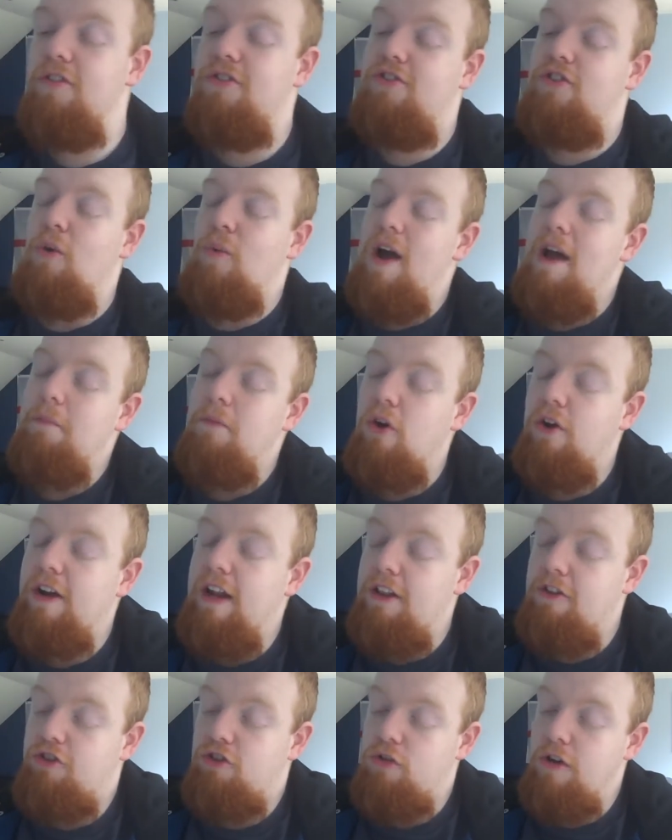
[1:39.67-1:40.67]
the way I'm looking
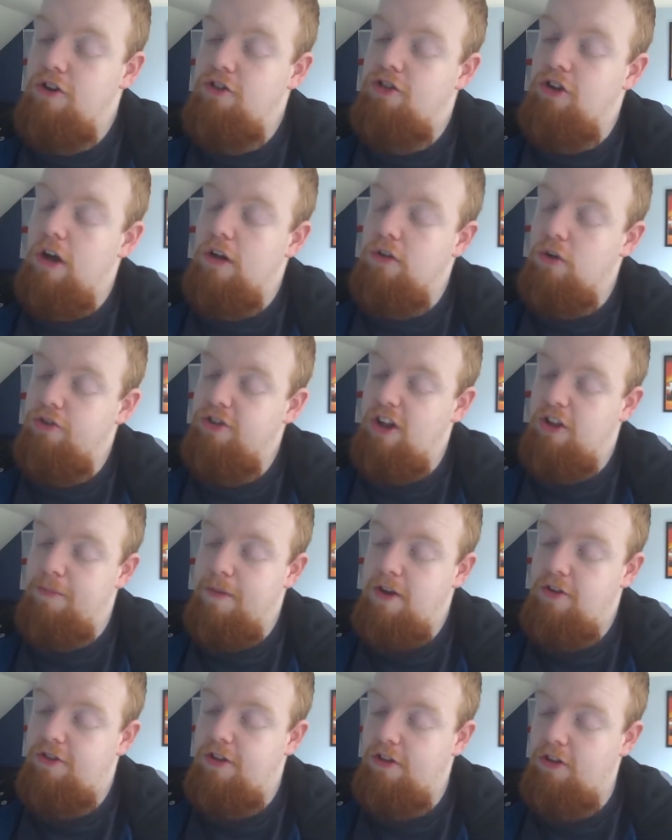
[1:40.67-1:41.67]
at the screenshot, it looks like
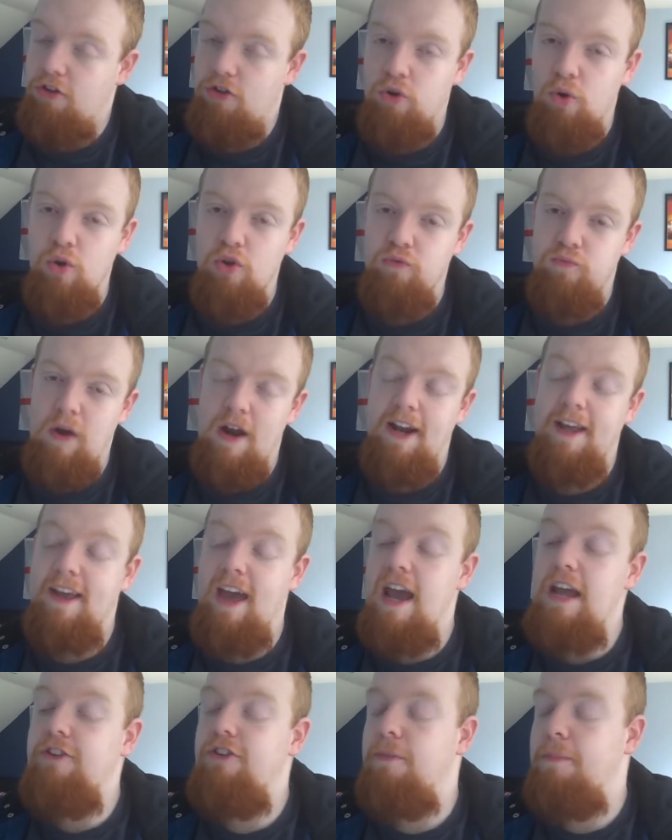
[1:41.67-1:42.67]
since it's called
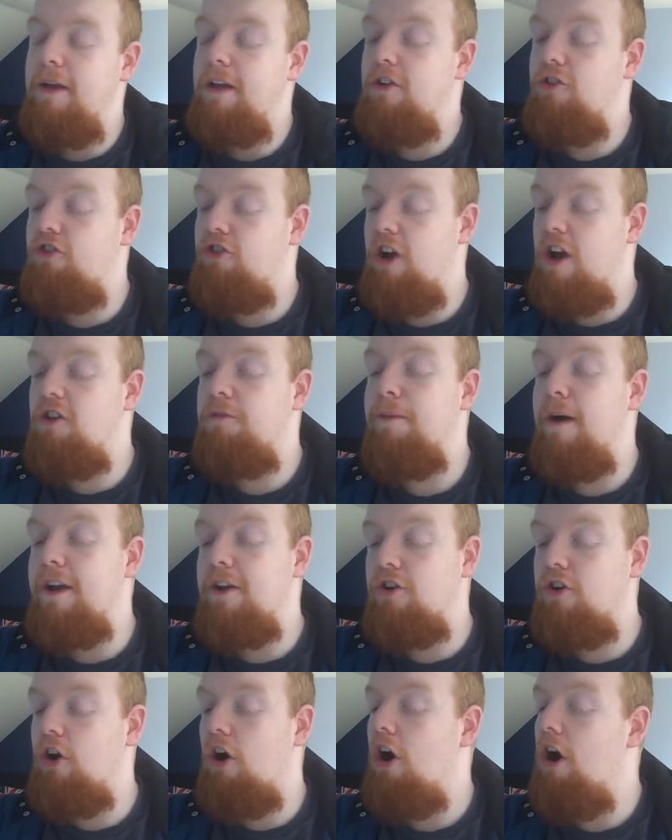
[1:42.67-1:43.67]
Renegade. You're being chased by
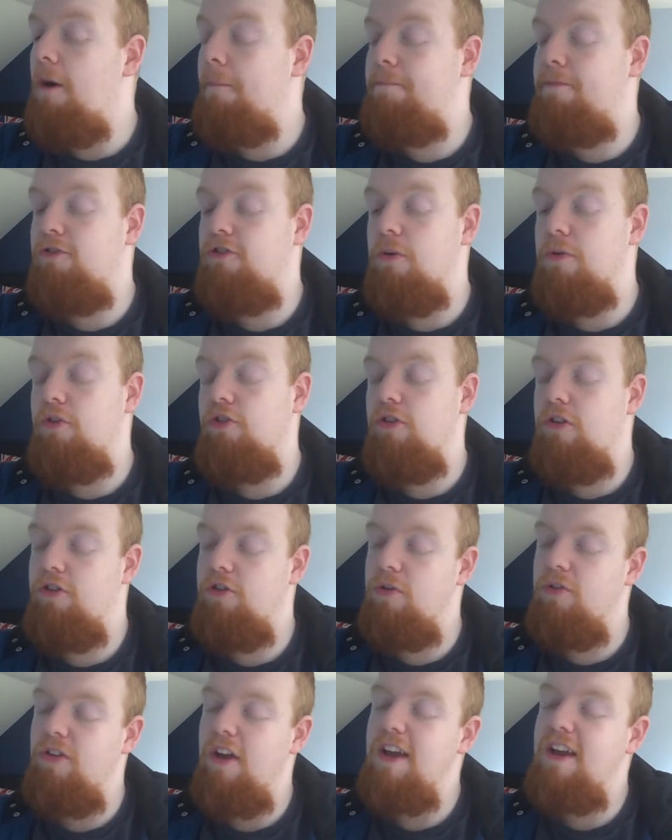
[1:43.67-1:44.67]
cops, so it's
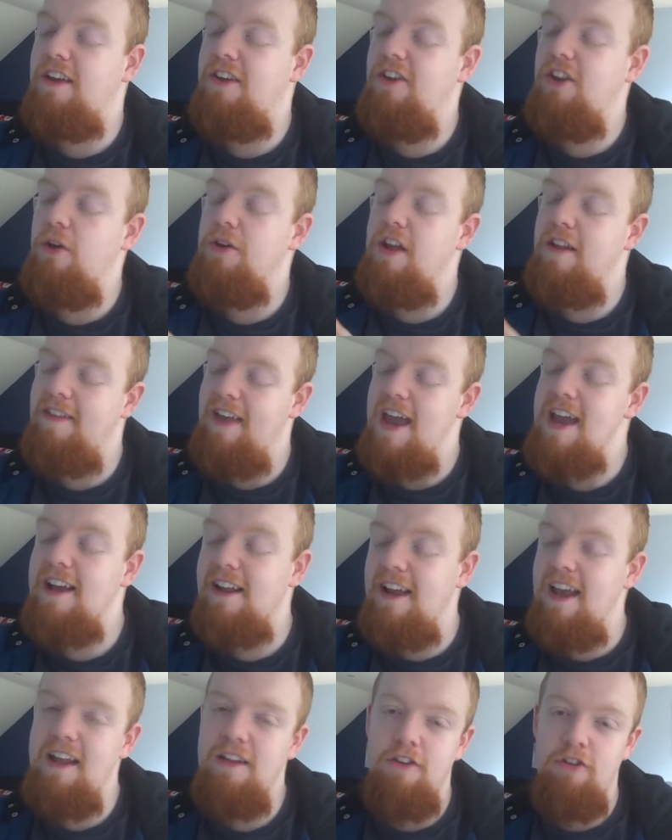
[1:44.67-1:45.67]
so it's like you know you're
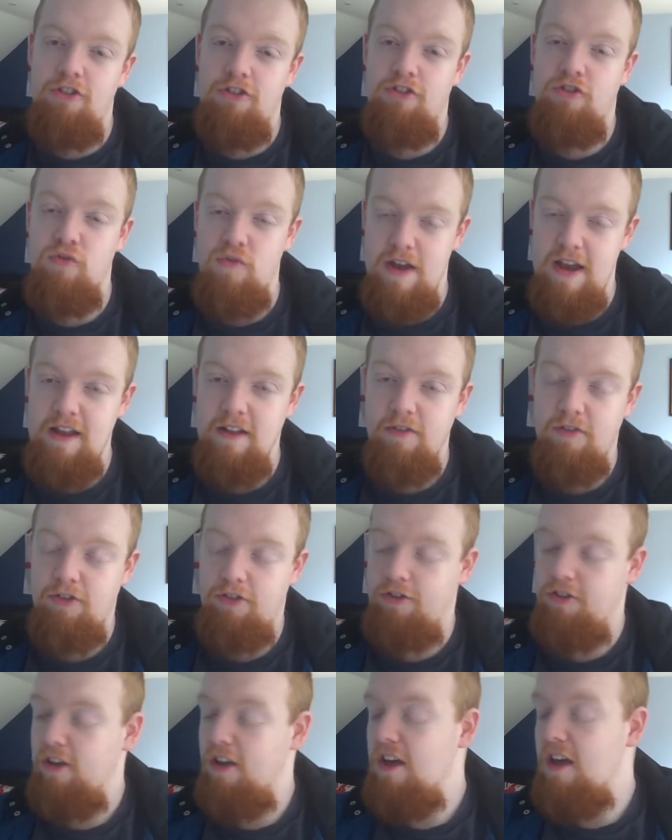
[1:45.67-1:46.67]
taking it in the
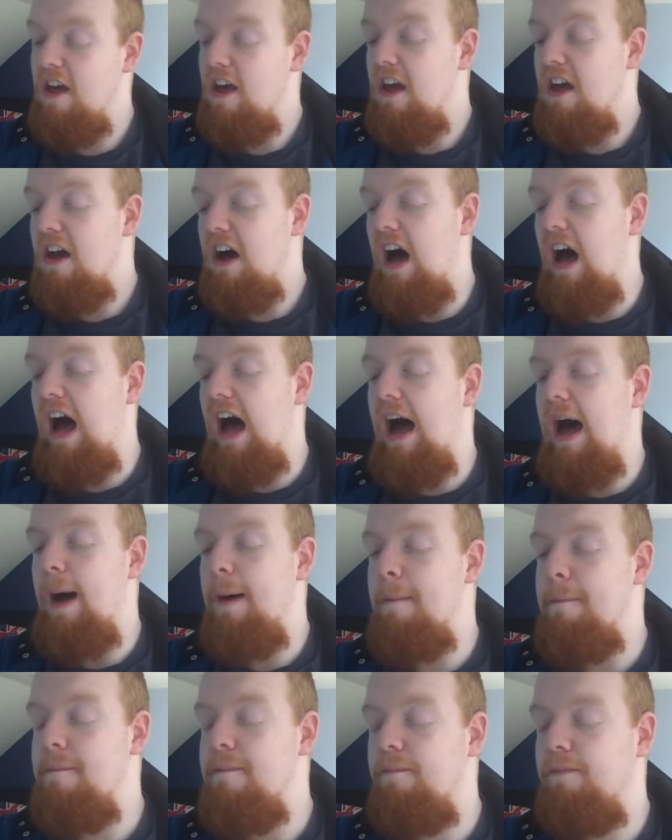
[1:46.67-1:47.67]
streets.
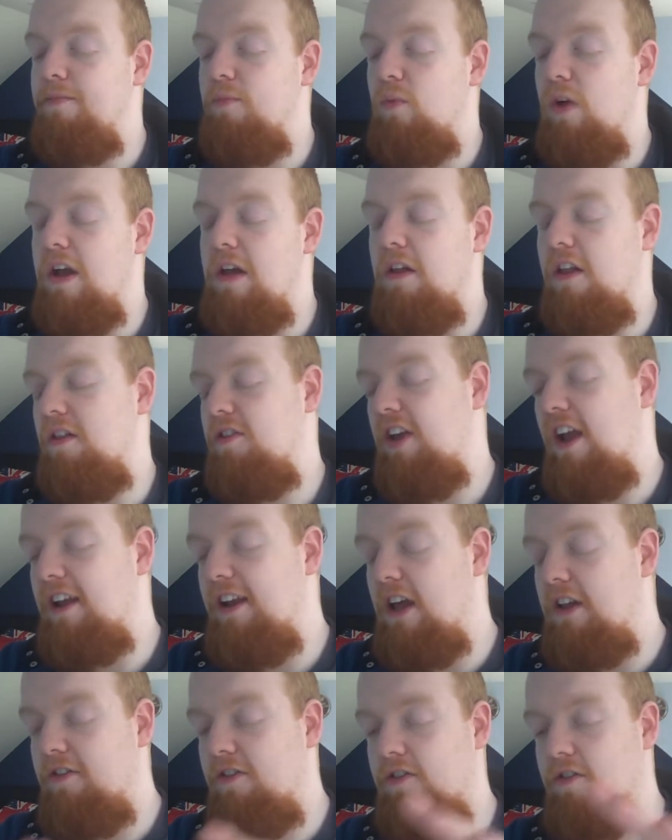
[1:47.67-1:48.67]
Um, well, you're like
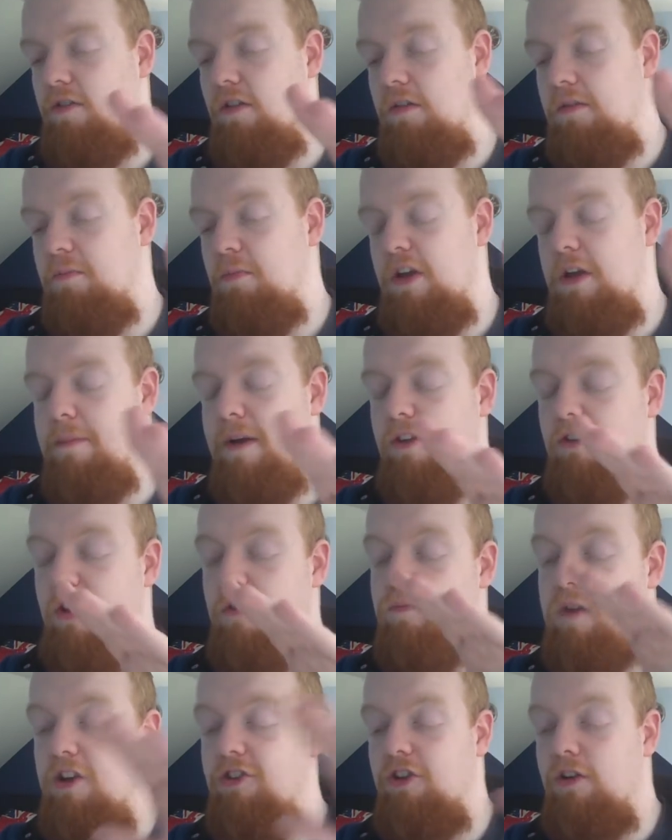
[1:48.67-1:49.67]
taking it where you're basically
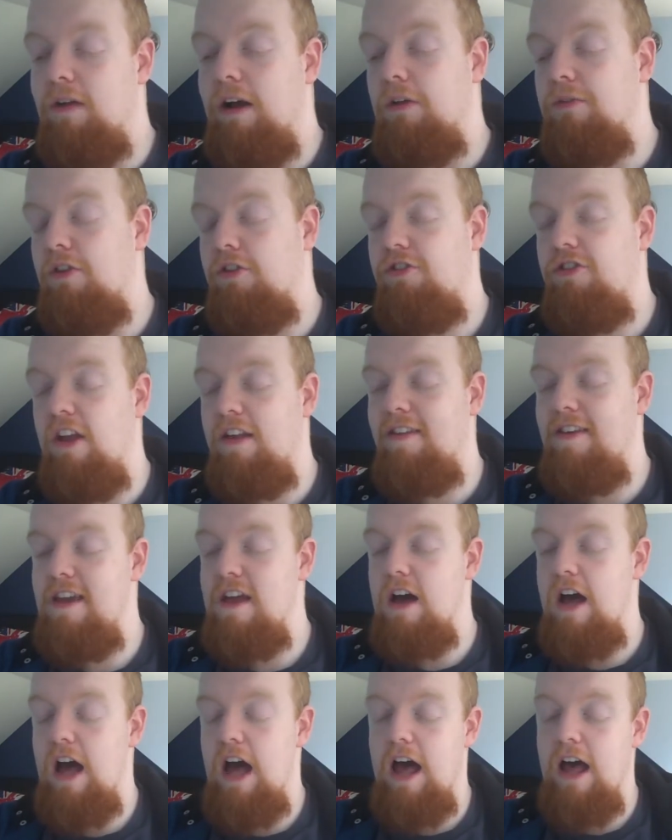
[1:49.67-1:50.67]
like racing around the
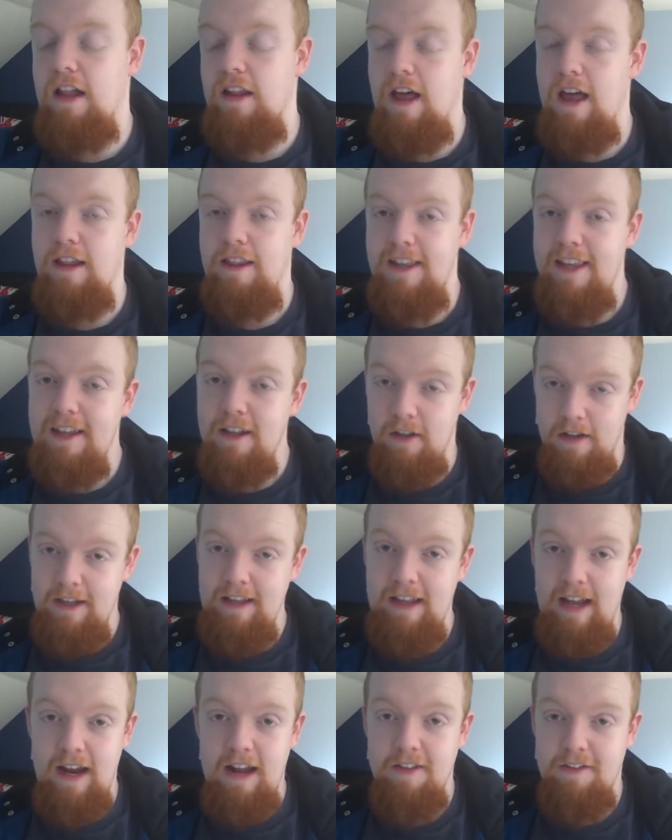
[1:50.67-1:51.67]
city uh,
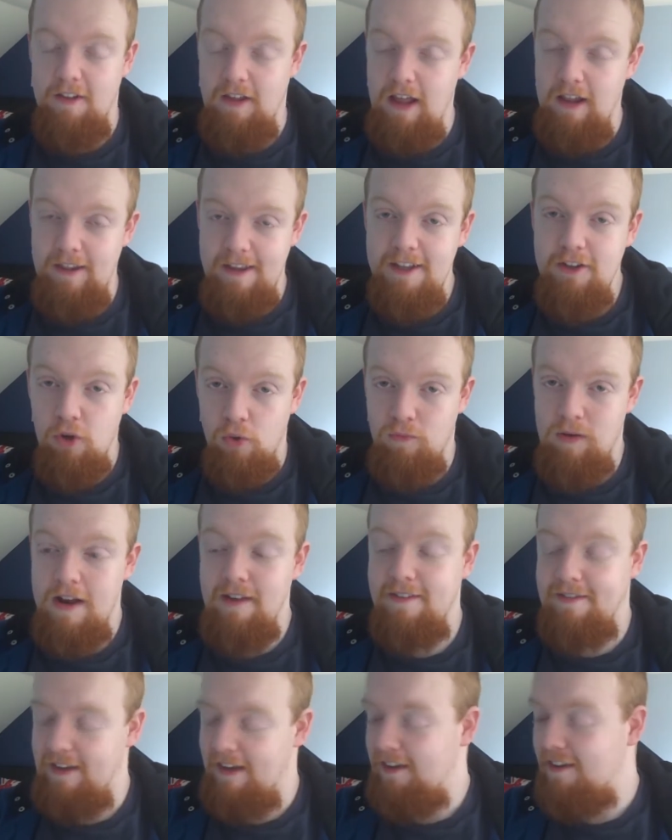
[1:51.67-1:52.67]
illegally. That is illegal
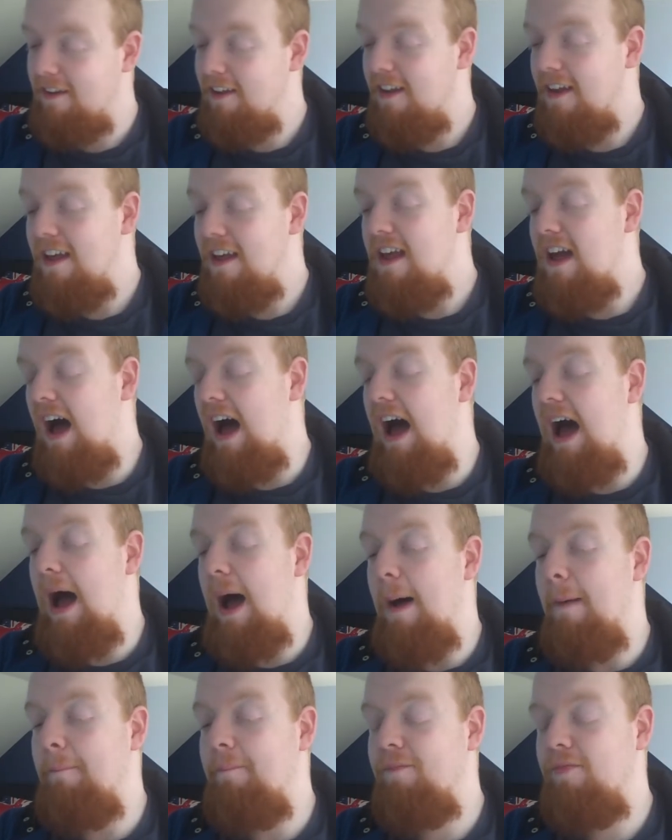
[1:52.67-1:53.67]
racing,
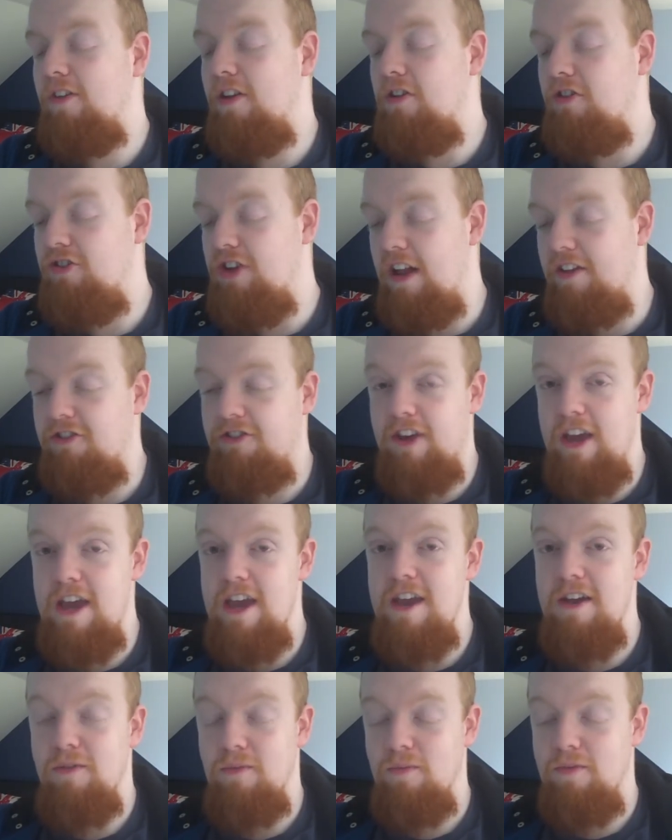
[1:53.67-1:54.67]
um, jet
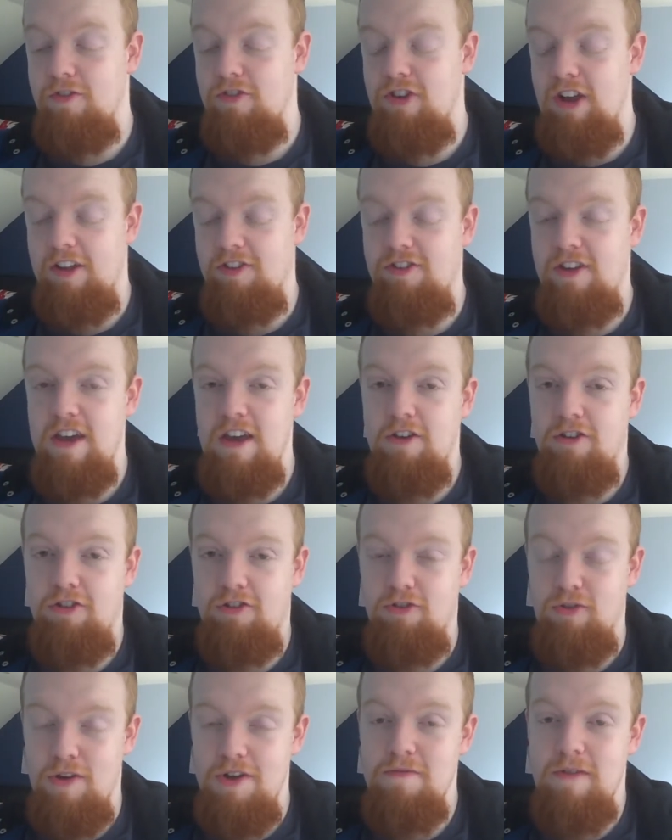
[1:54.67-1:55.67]
ski, jet ski
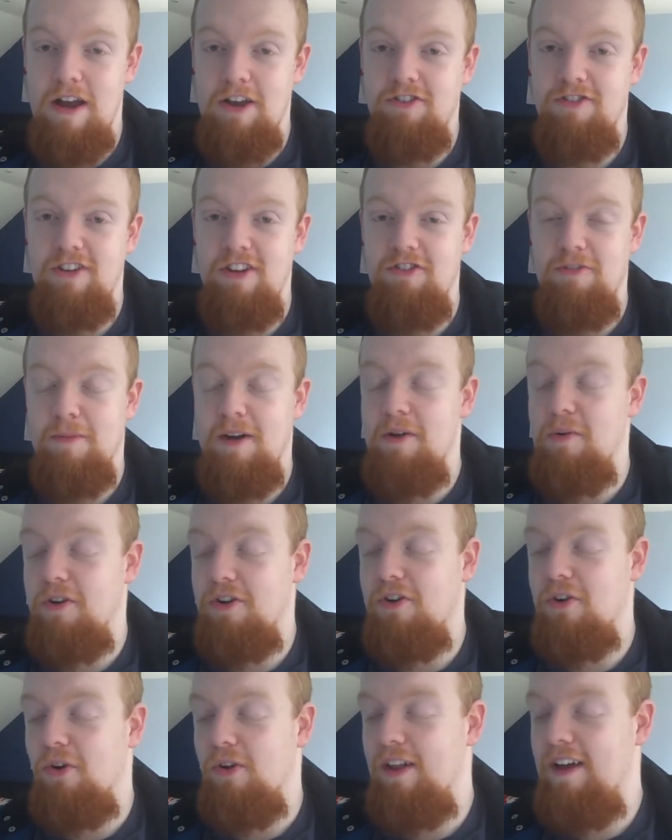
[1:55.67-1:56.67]
street racing, as you might want
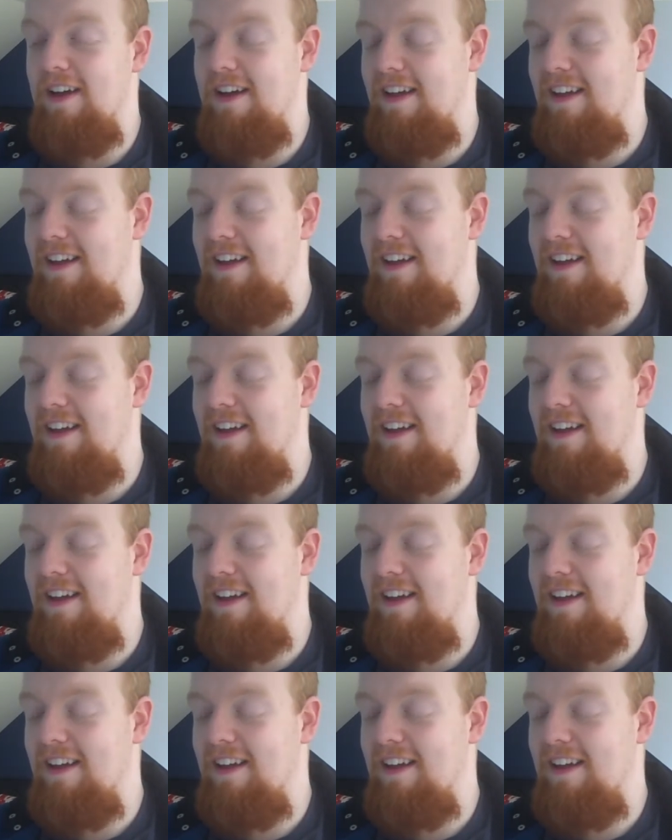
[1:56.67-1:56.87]
to call it.